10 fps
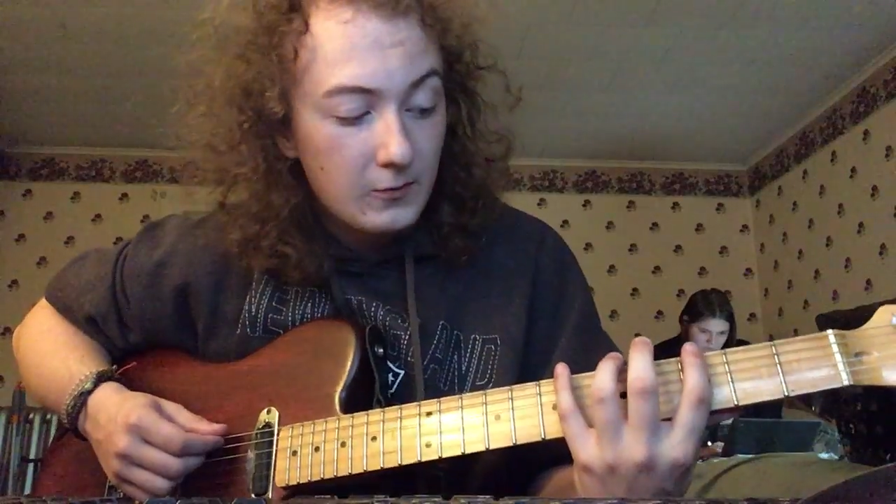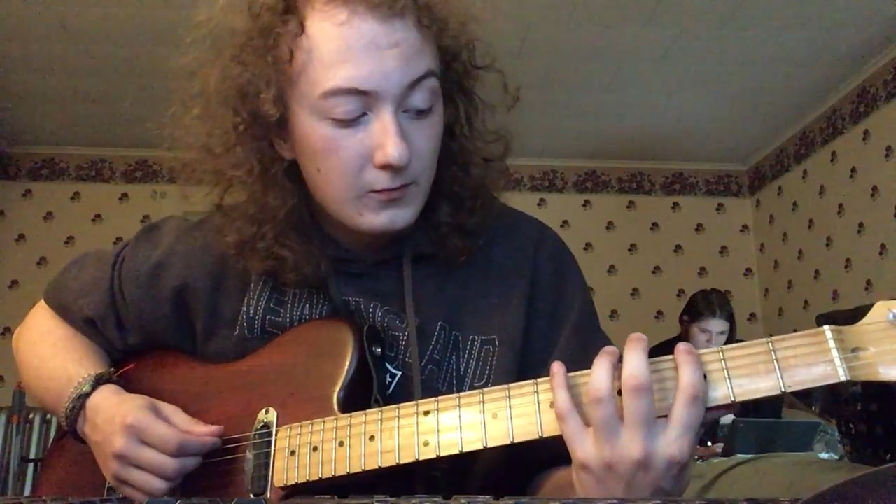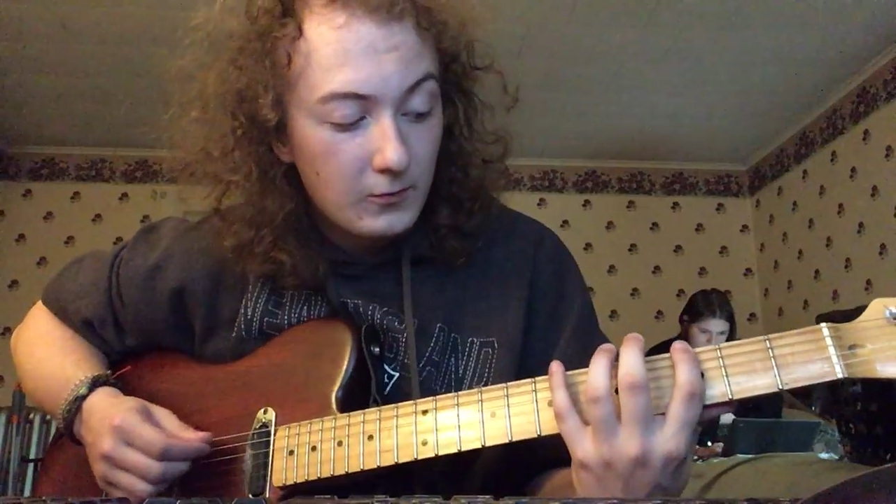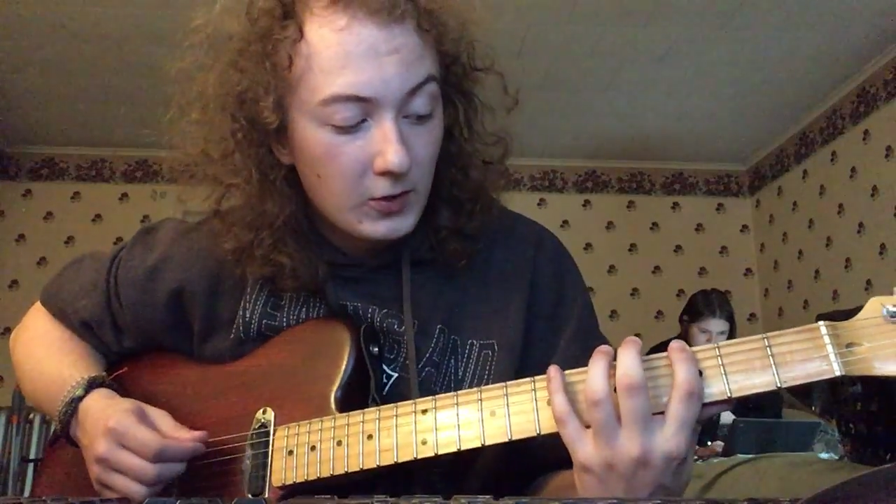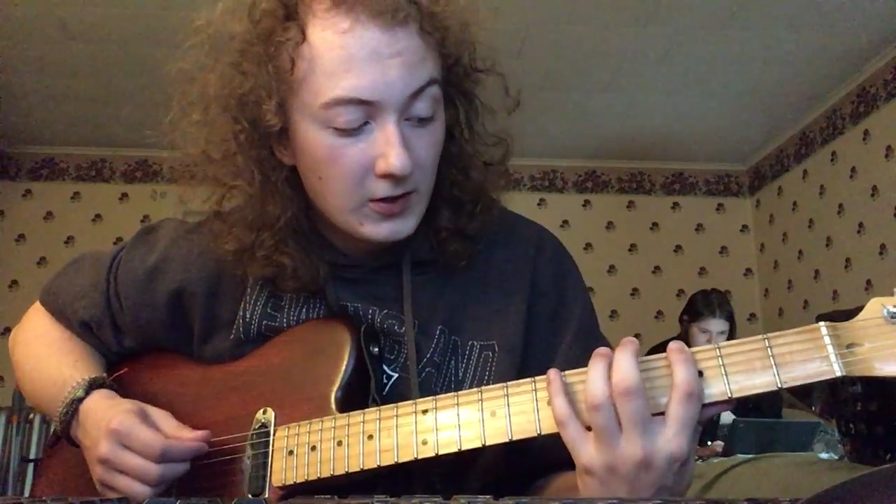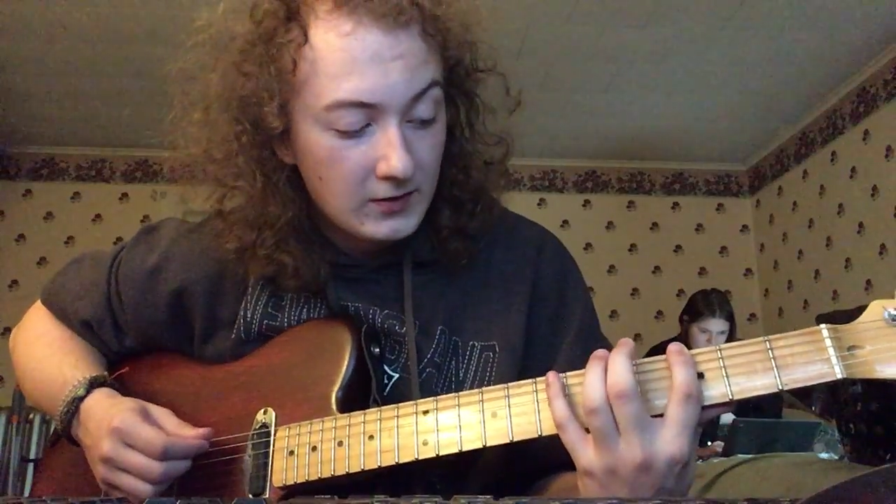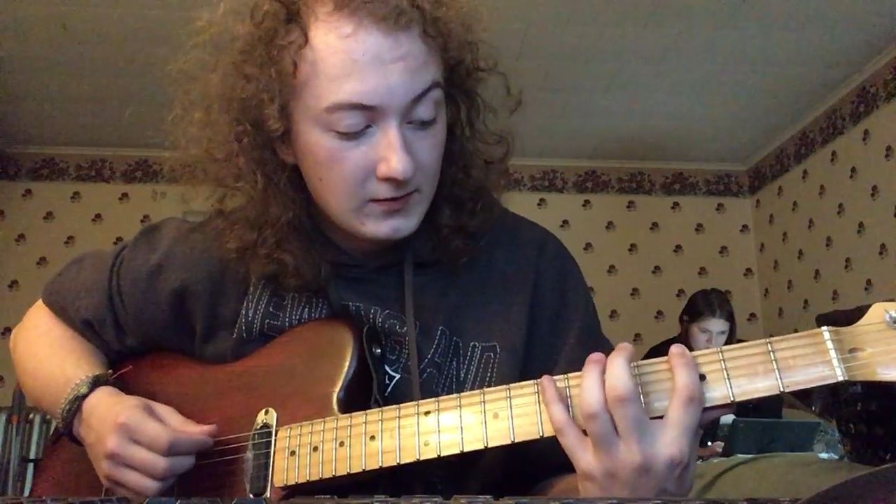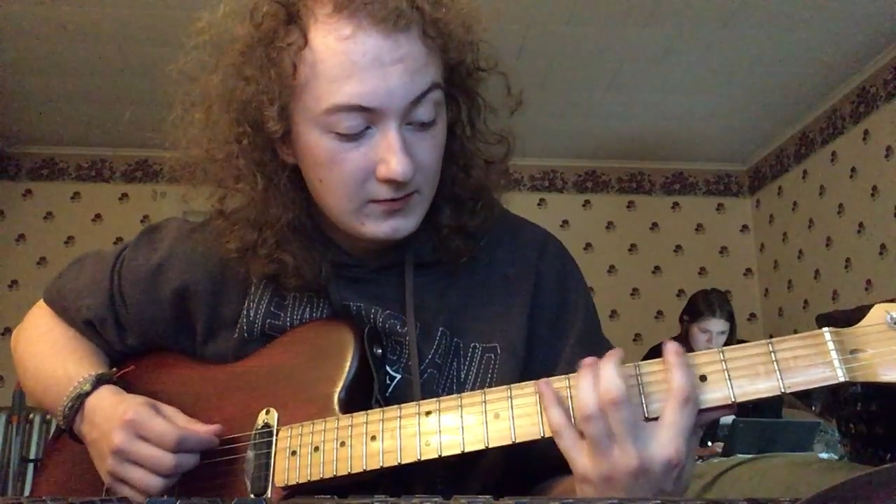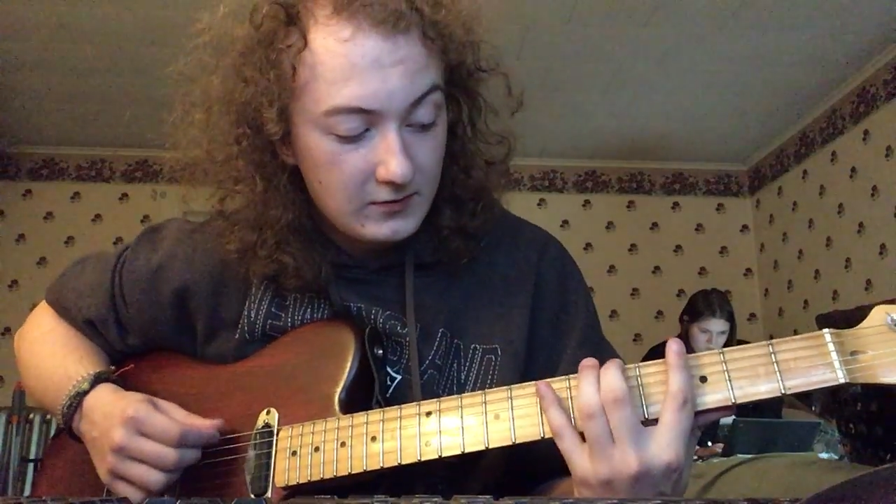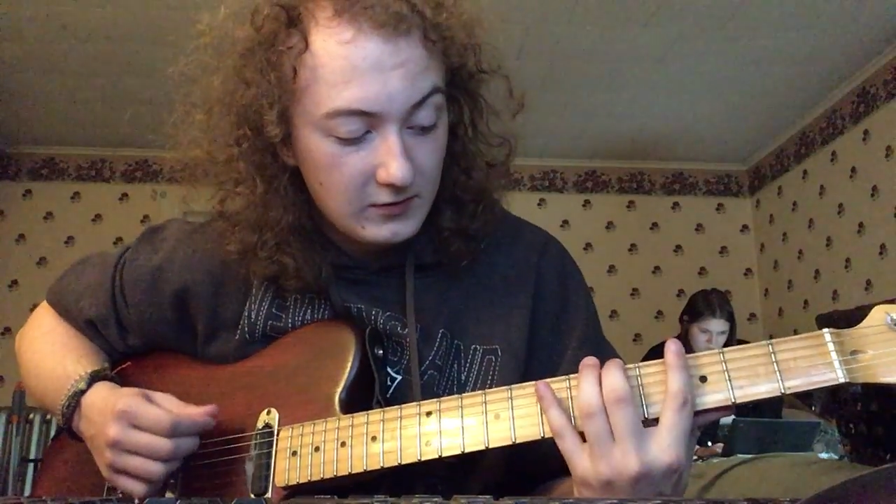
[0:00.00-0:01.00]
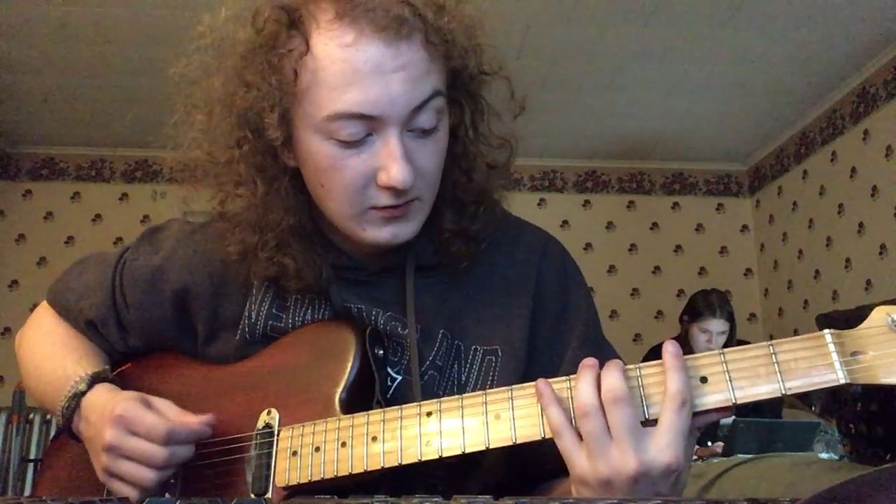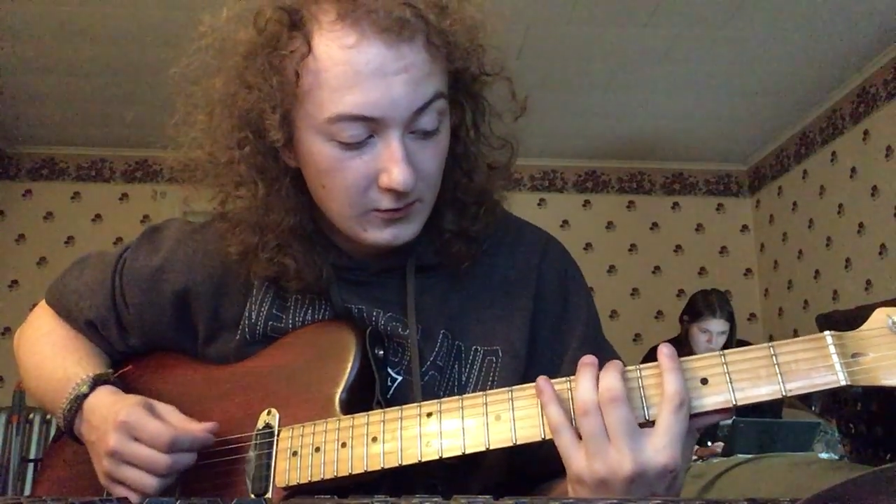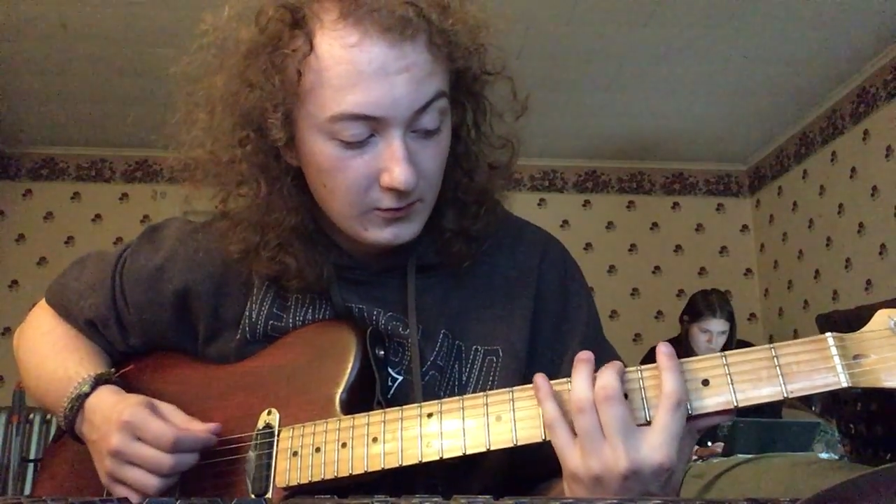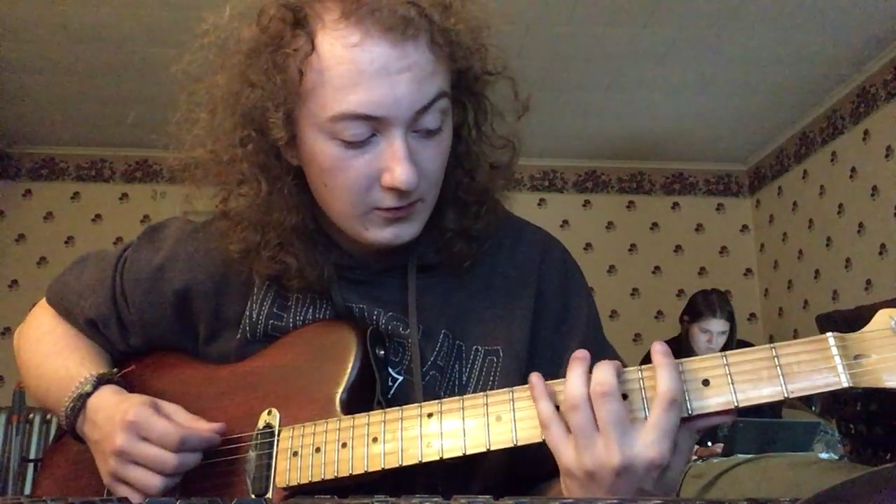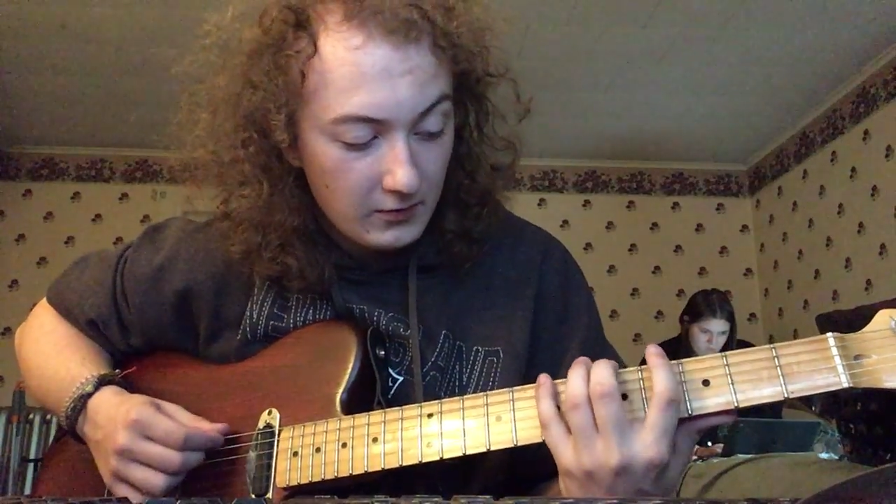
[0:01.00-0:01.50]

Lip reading: 1, 2,